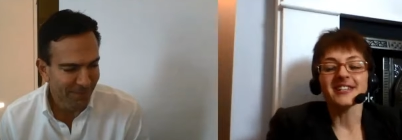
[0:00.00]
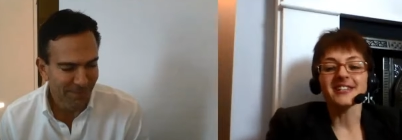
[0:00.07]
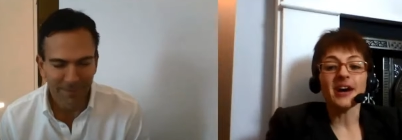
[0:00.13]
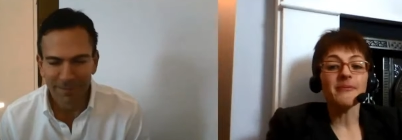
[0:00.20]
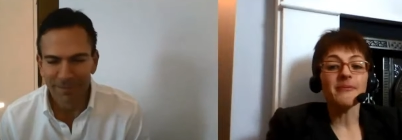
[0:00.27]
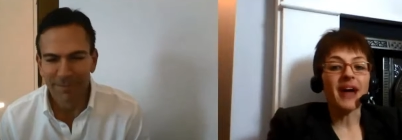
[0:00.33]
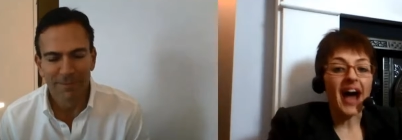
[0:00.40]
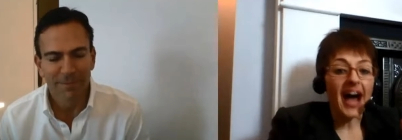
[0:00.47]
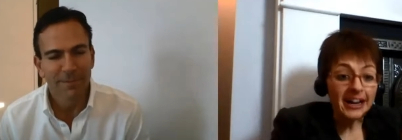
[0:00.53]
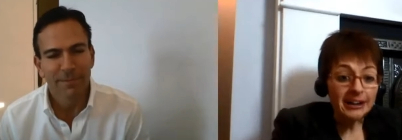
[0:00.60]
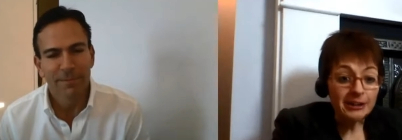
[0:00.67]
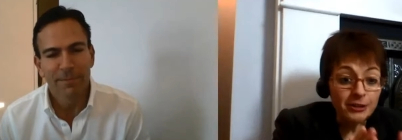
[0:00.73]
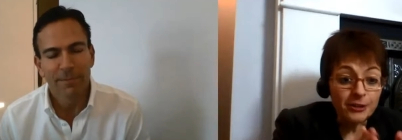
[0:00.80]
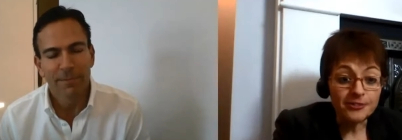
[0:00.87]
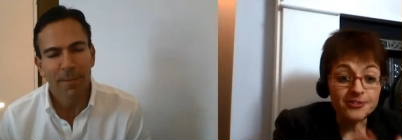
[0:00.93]
Speaker 1: So tell me,
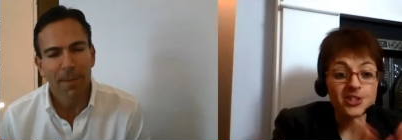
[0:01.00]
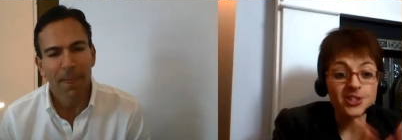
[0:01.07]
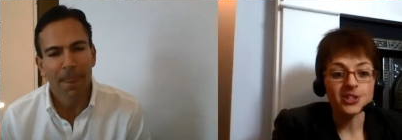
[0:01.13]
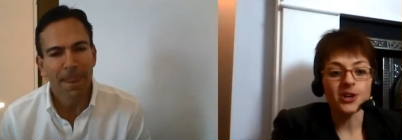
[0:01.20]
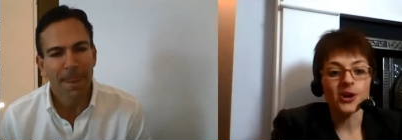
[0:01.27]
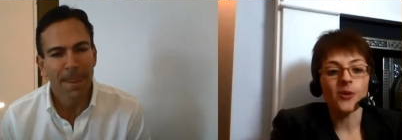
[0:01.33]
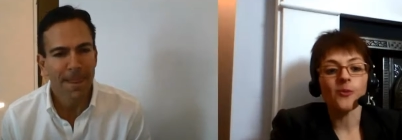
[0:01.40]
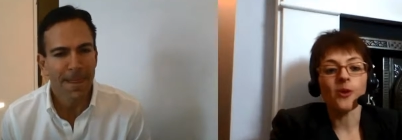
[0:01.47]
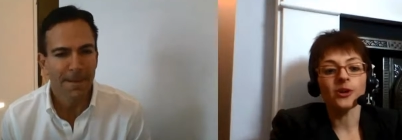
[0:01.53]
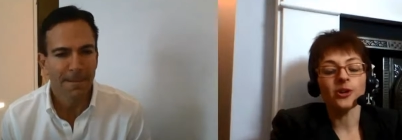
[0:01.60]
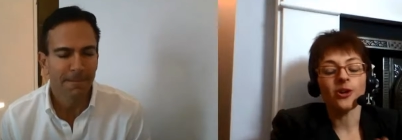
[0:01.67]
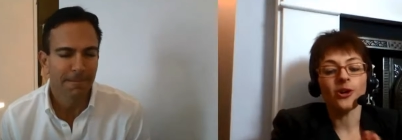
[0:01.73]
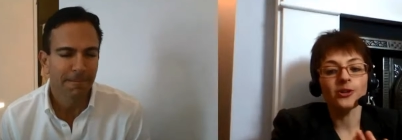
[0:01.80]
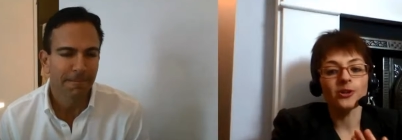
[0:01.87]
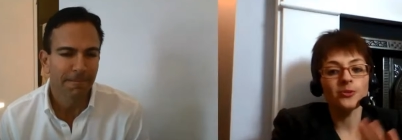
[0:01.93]
I'd love to know what
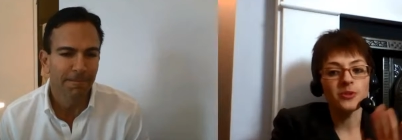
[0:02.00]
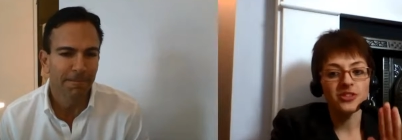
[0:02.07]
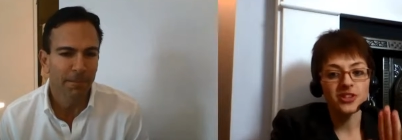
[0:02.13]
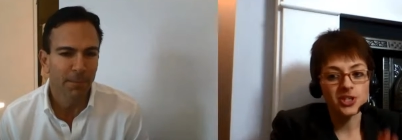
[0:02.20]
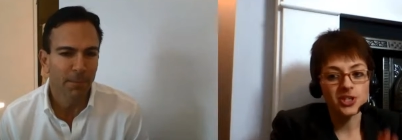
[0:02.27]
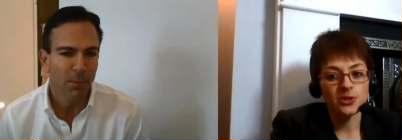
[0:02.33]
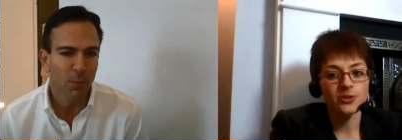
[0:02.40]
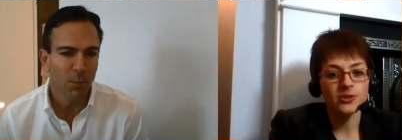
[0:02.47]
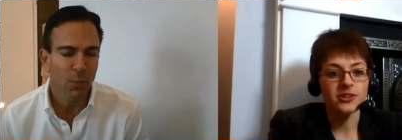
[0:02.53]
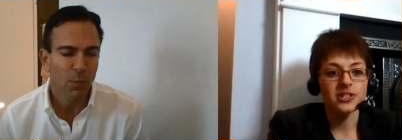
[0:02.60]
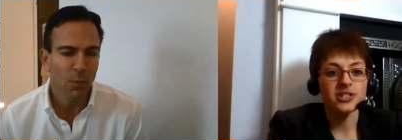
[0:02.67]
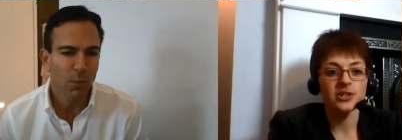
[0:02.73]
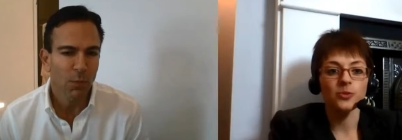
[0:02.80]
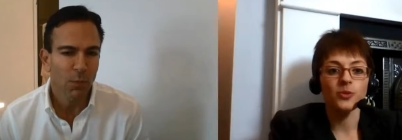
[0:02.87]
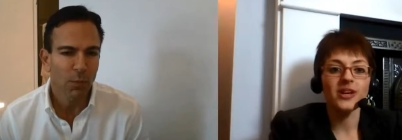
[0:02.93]
you're doing with the
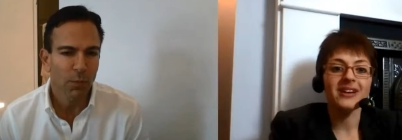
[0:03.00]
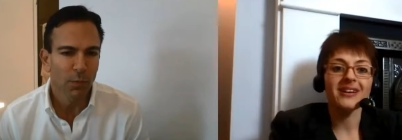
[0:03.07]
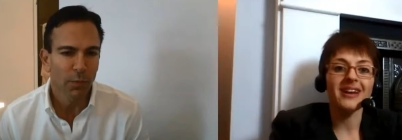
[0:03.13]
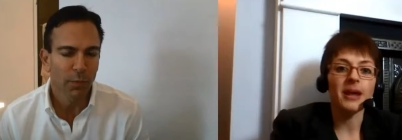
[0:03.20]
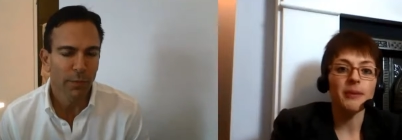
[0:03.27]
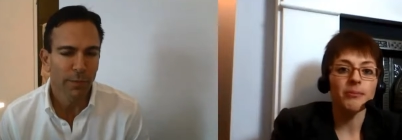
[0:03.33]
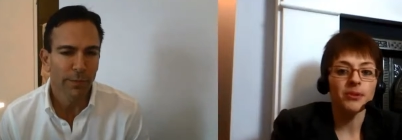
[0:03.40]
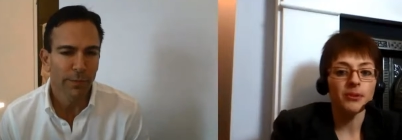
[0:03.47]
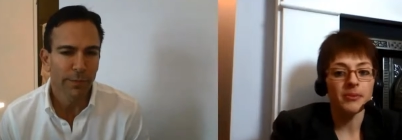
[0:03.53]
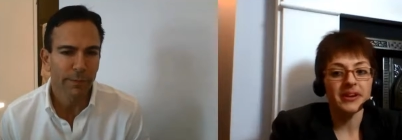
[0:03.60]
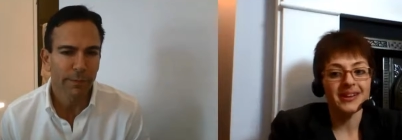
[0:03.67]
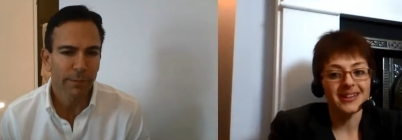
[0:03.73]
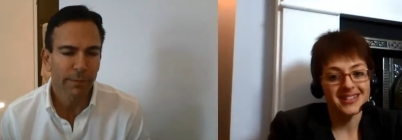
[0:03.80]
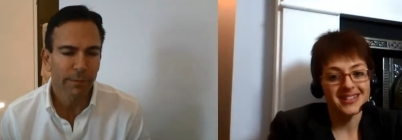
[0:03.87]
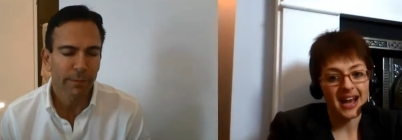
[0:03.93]
students that we can
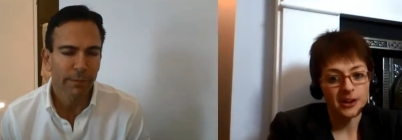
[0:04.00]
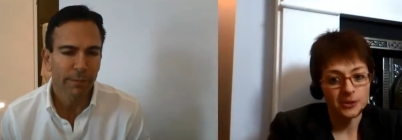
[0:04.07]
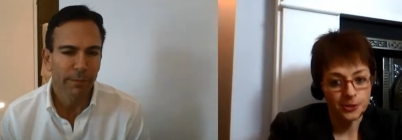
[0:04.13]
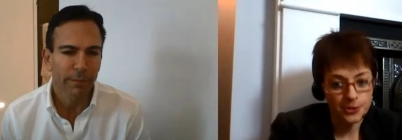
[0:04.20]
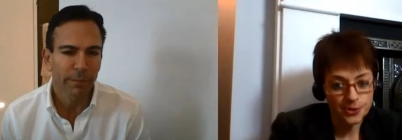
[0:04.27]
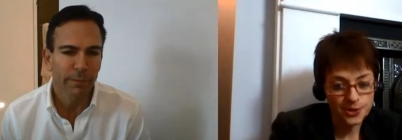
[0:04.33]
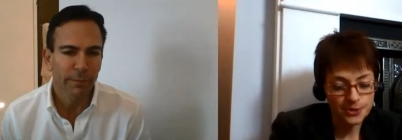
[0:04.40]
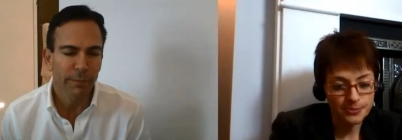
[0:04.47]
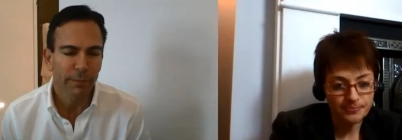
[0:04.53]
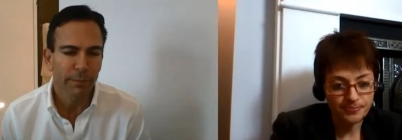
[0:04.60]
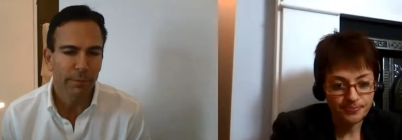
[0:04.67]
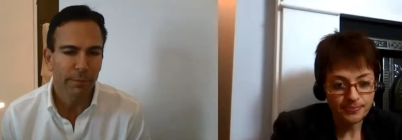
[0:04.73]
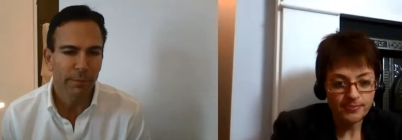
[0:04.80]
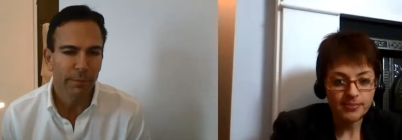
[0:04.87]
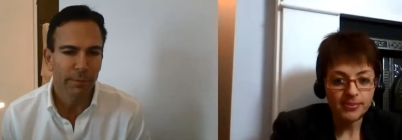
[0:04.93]
implement as adults.
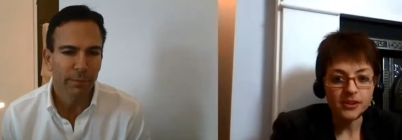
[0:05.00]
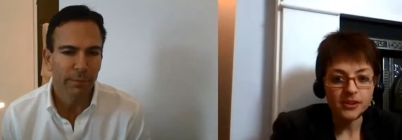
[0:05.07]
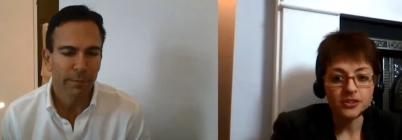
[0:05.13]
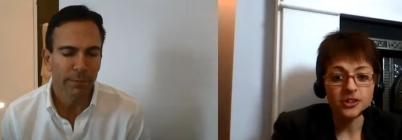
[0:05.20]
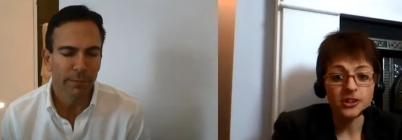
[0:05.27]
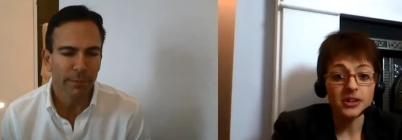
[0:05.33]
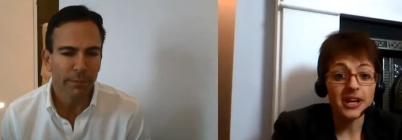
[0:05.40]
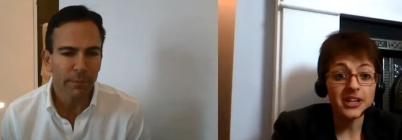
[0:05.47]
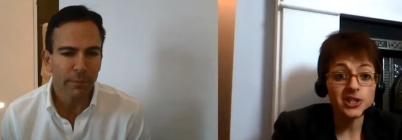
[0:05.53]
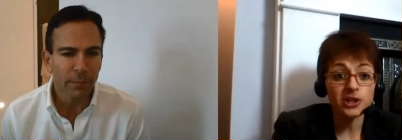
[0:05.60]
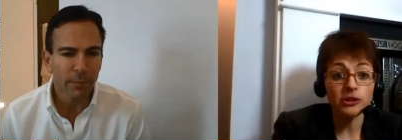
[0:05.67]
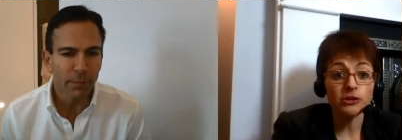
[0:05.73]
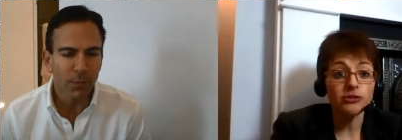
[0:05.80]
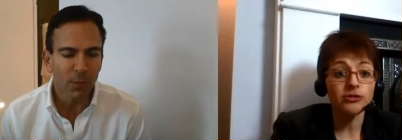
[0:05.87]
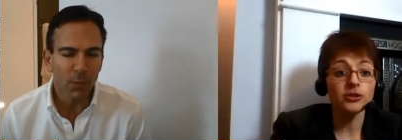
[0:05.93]
So let's
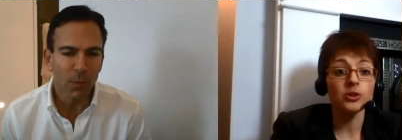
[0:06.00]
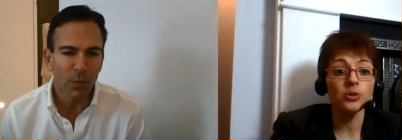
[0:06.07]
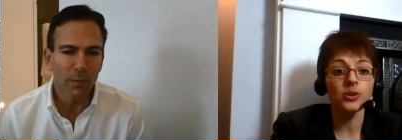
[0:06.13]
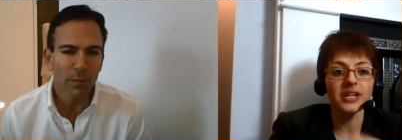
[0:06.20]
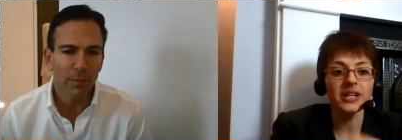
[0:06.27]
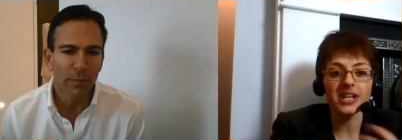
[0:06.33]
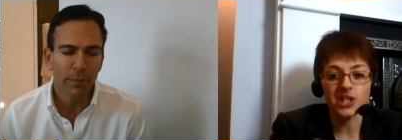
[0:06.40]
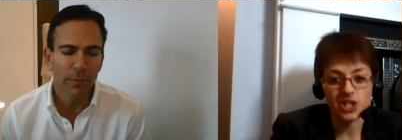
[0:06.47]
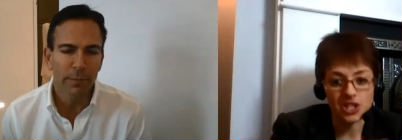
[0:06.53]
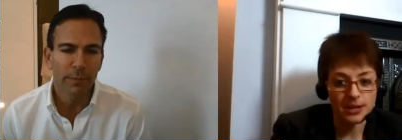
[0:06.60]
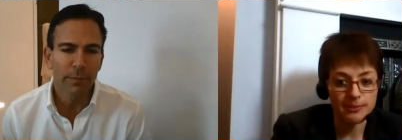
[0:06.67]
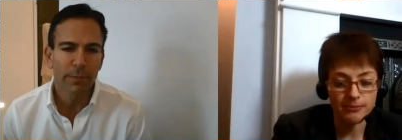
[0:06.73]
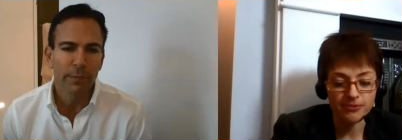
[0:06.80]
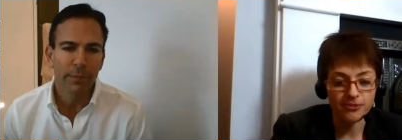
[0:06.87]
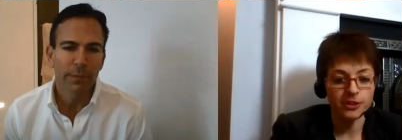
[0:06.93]
talk through
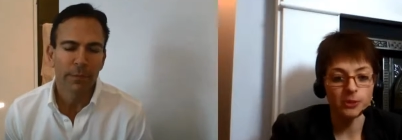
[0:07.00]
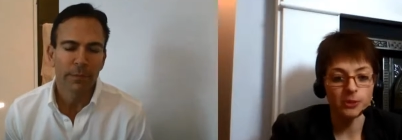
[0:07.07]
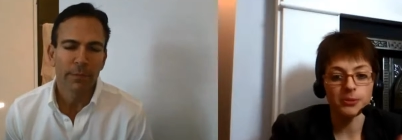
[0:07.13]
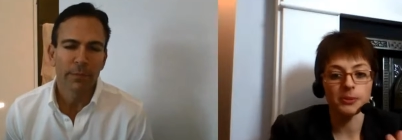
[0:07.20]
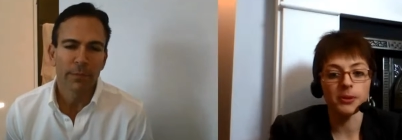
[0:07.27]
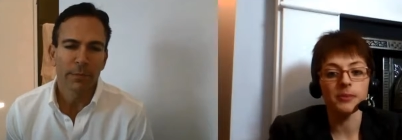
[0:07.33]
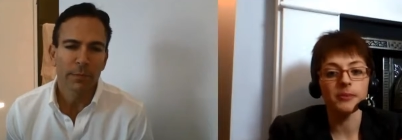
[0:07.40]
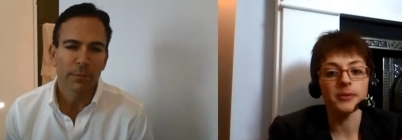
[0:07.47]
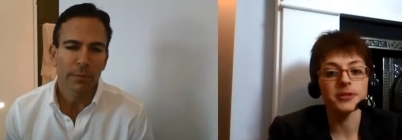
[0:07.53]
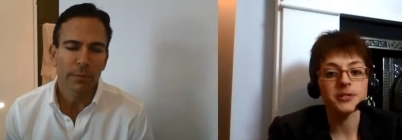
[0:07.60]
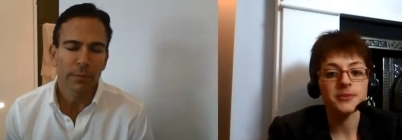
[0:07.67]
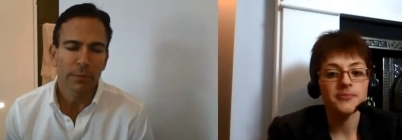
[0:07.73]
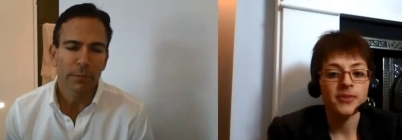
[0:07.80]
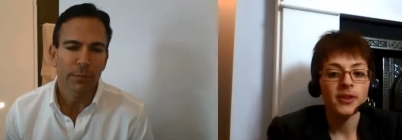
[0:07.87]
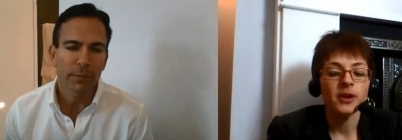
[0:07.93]
leadership for a couple of
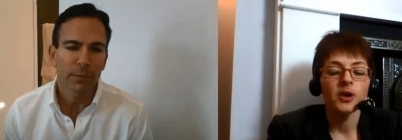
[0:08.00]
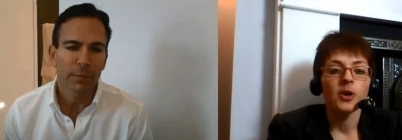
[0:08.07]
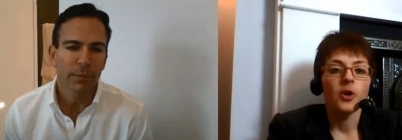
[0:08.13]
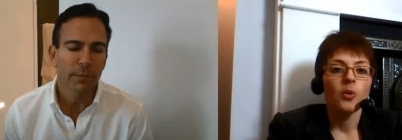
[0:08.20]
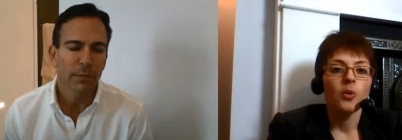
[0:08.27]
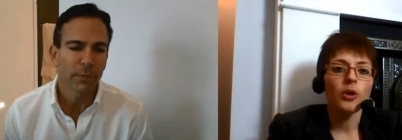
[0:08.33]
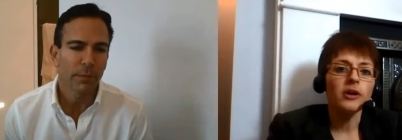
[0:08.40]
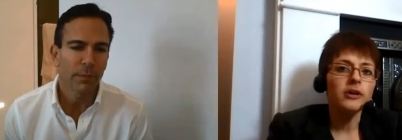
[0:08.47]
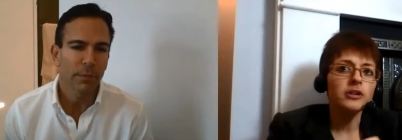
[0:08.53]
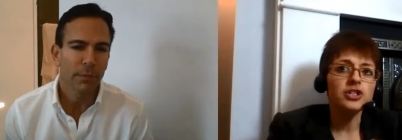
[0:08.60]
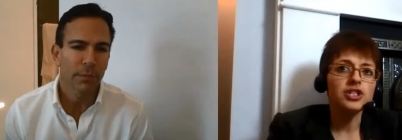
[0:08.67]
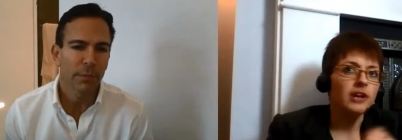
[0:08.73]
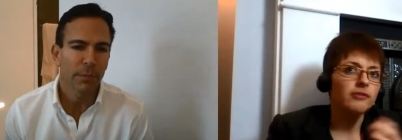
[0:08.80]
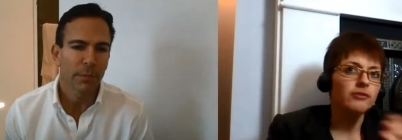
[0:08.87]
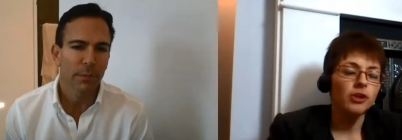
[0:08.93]
moments. What are your
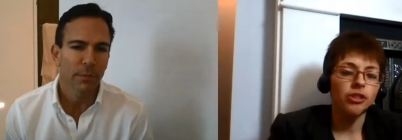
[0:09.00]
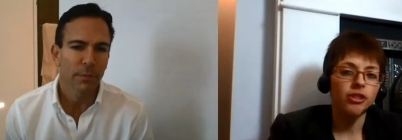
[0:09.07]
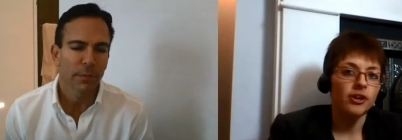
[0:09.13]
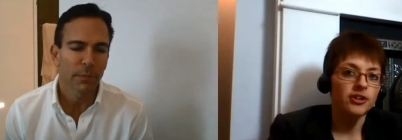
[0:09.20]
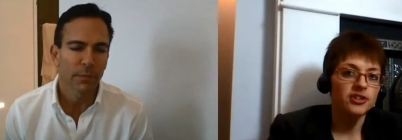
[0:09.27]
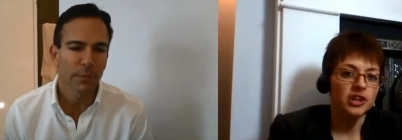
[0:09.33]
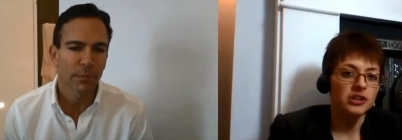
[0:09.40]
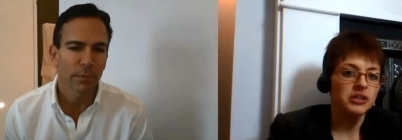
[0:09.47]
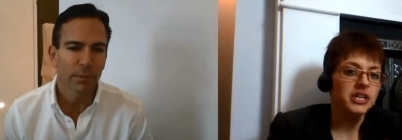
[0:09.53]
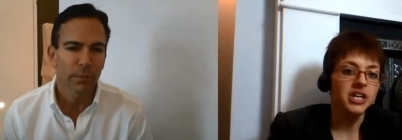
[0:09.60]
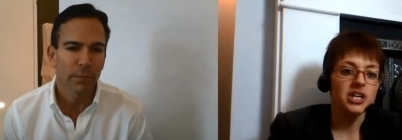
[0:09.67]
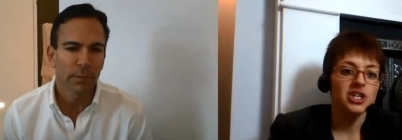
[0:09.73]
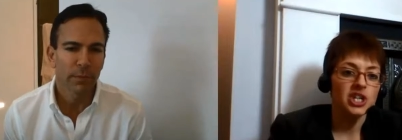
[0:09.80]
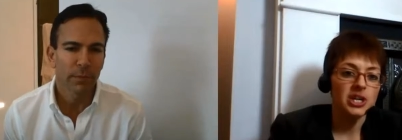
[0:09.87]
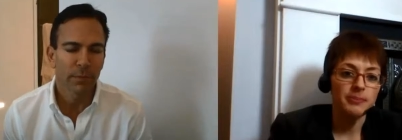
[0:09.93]
general thoughts on
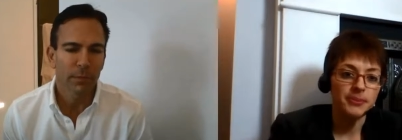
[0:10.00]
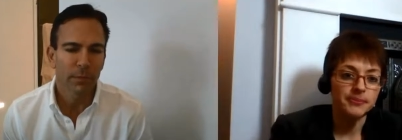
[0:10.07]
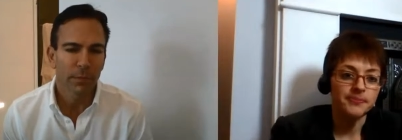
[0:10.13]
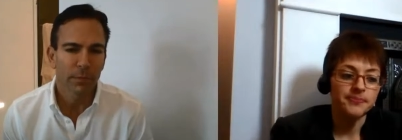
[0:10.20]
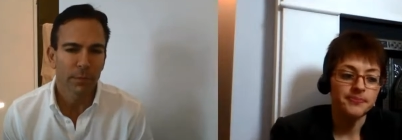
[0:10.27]
leadership?